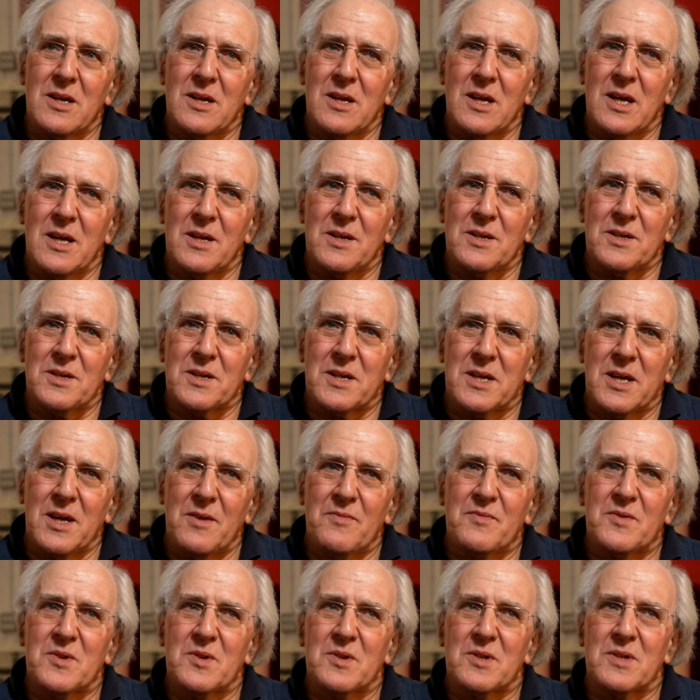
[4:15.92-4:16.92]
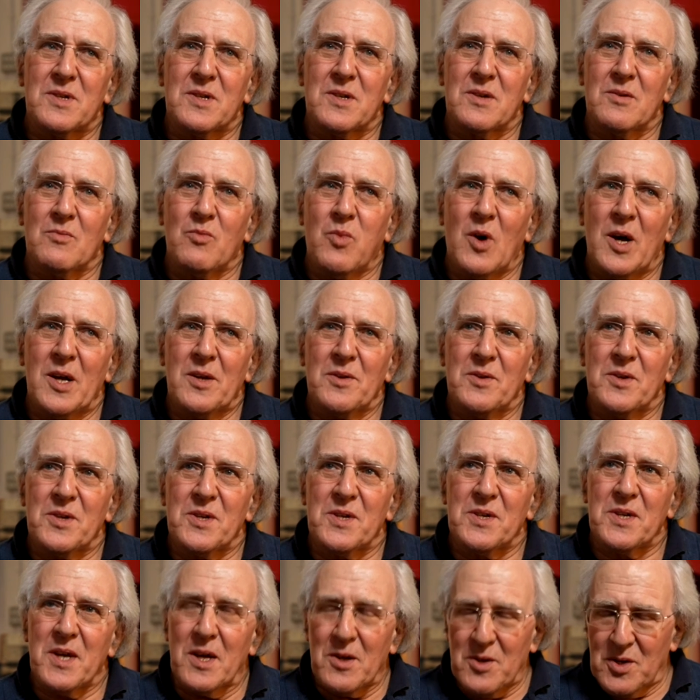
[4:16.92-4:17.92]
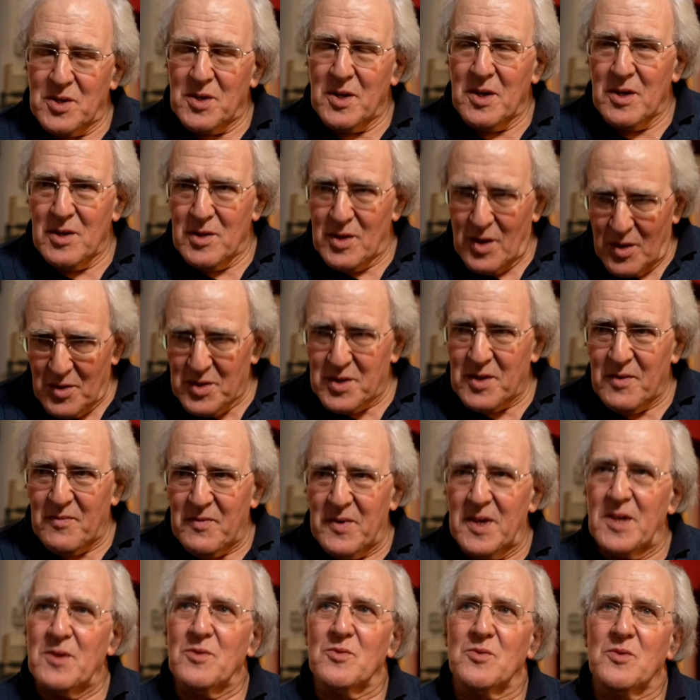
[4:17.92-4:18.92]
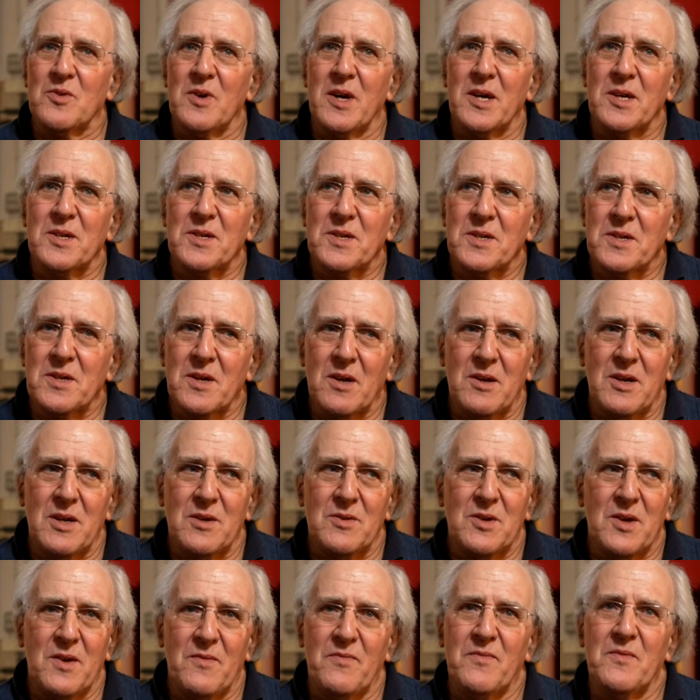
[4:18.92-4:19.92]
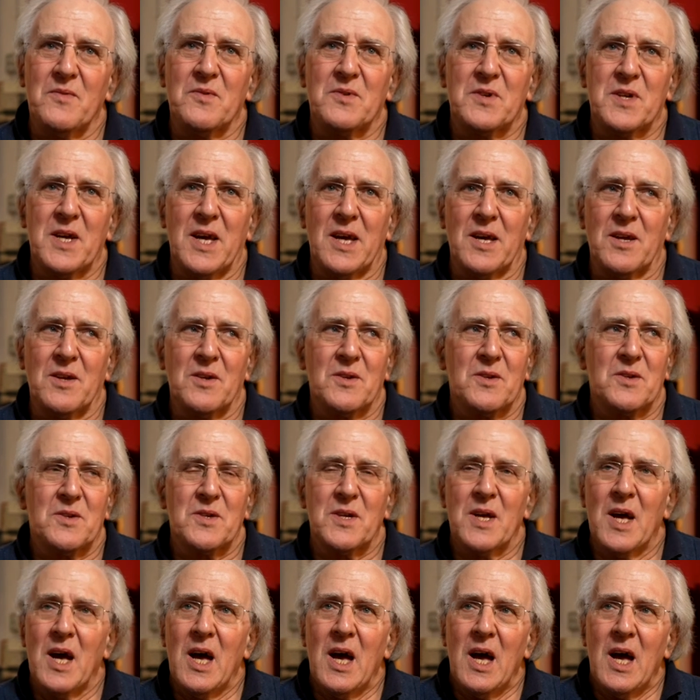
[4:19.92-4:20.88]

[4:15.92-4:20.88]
It gives one such a lot of interest in different things.